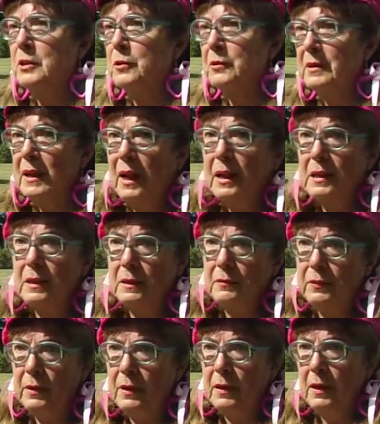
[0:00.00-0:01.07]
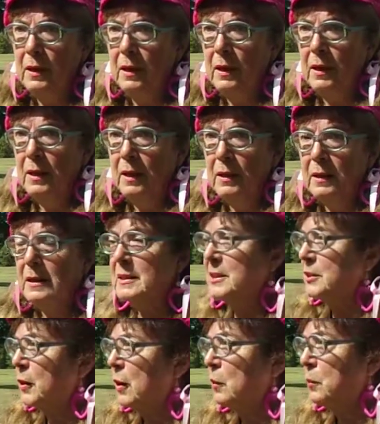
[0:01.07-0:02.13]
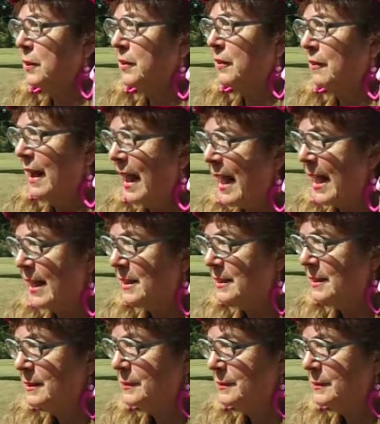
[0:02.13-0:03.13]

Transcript: that's creative can start where they're at.